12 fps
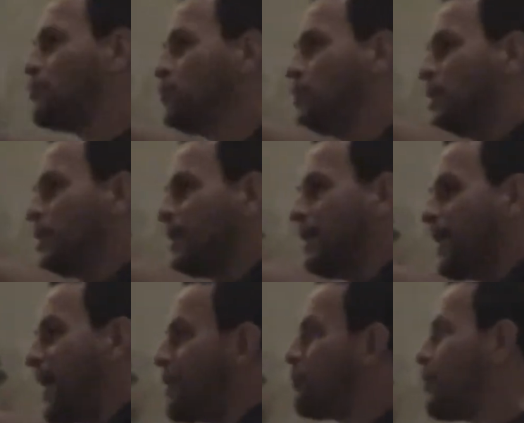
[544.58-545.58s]
to
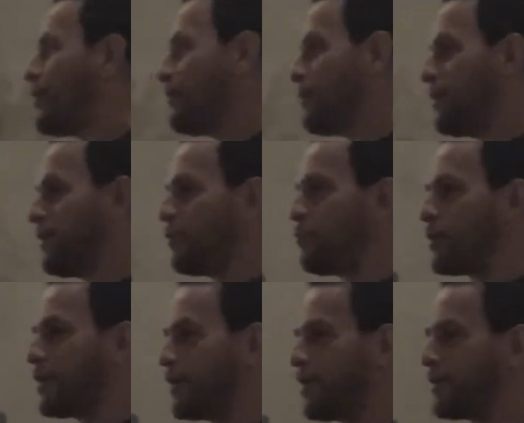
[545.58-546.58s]
hate
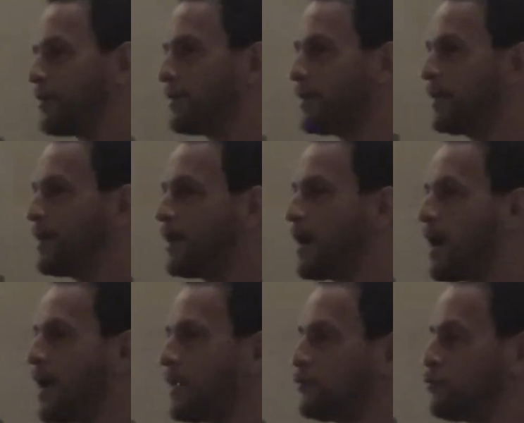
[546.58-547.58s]
one another,
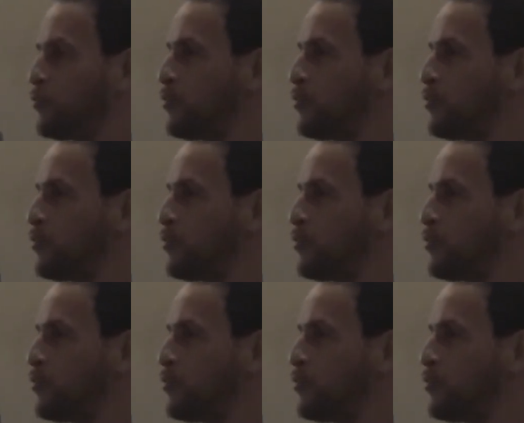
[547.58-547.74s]
to